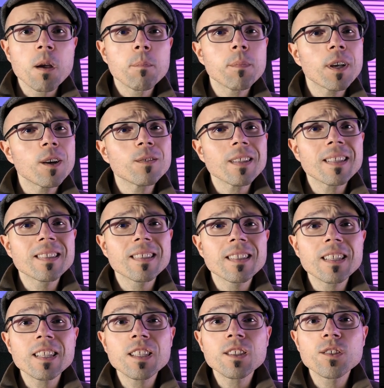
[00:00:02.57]
because I
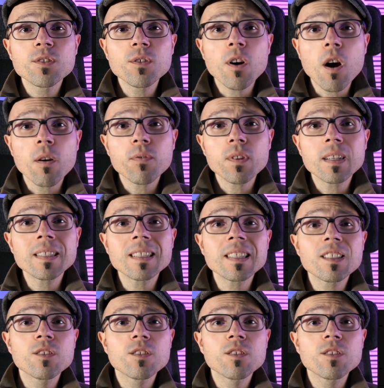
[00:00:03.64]
see it too often